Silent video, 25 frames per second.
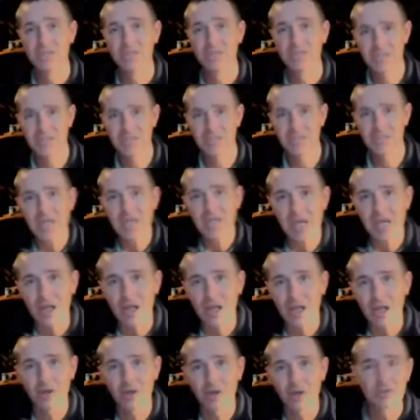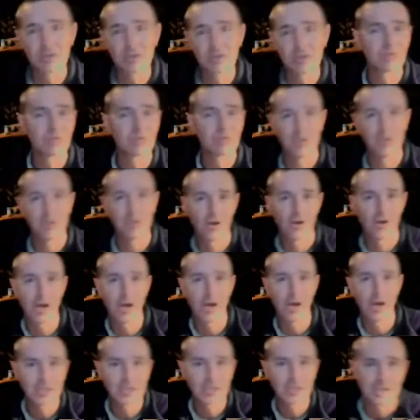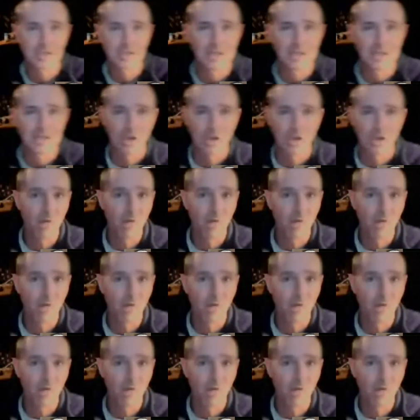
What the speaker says: CEOs of the United States